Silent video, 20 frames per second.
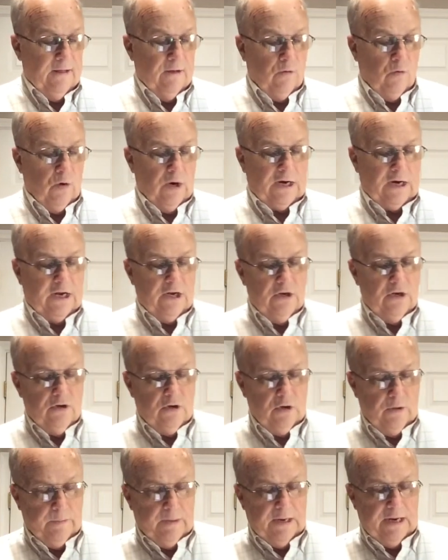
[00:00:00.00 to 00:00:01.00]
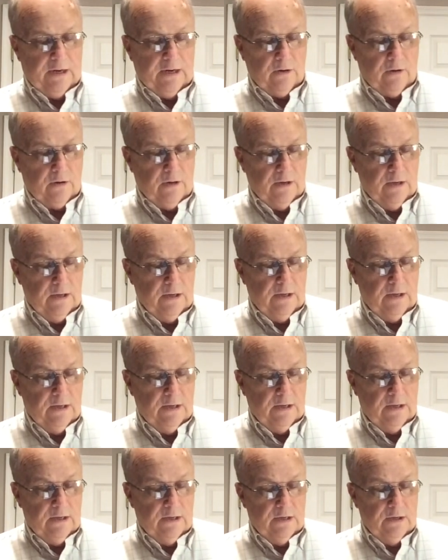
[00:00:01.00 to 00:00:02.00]
What can you do better
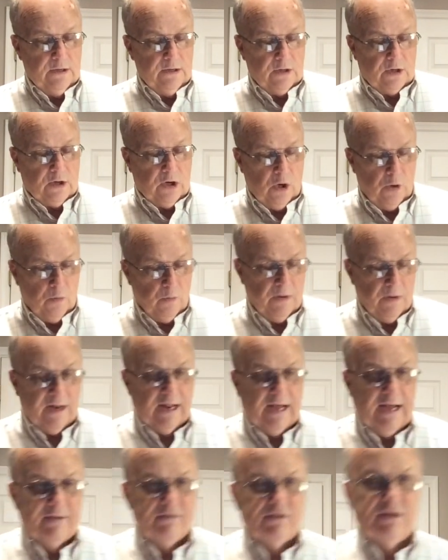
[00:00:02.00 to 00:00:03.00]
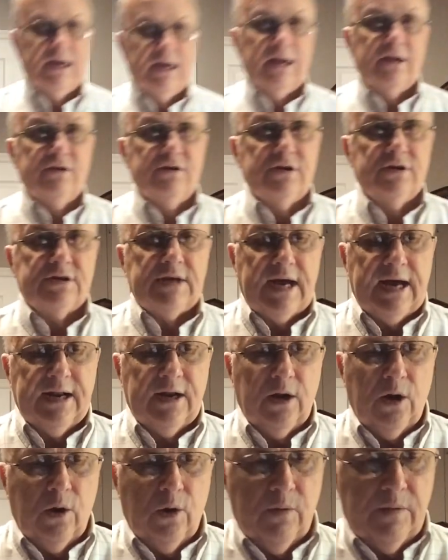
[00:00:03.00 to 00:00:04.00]
to cope with life's challenges? I
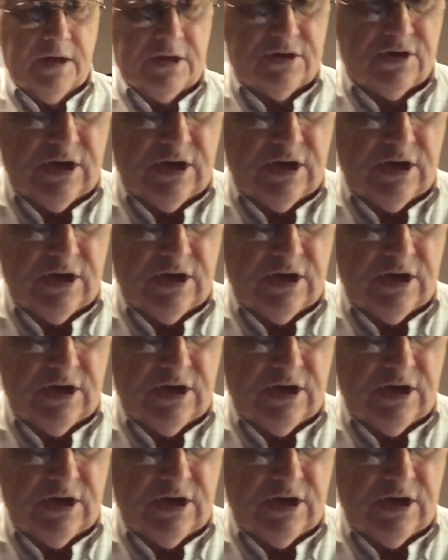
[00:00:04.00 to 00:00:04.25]
know that